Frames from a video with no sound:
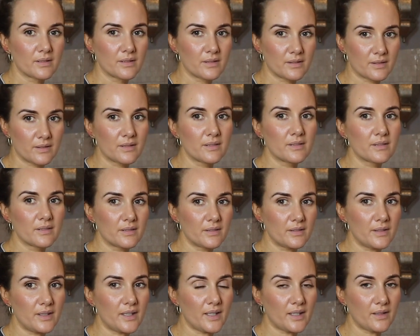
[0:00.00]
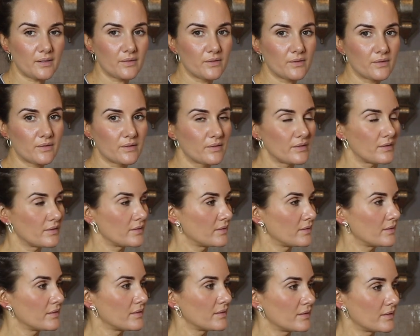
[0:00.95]

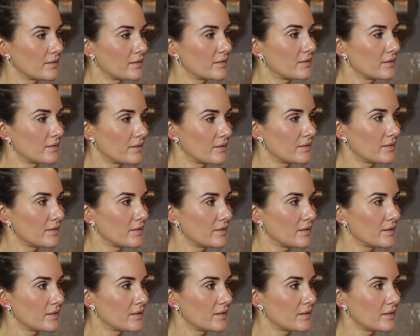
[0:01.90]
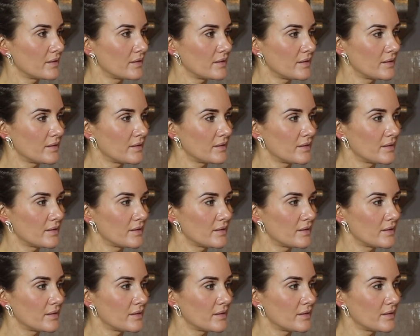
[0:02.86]
No words are spoken by the person on screen.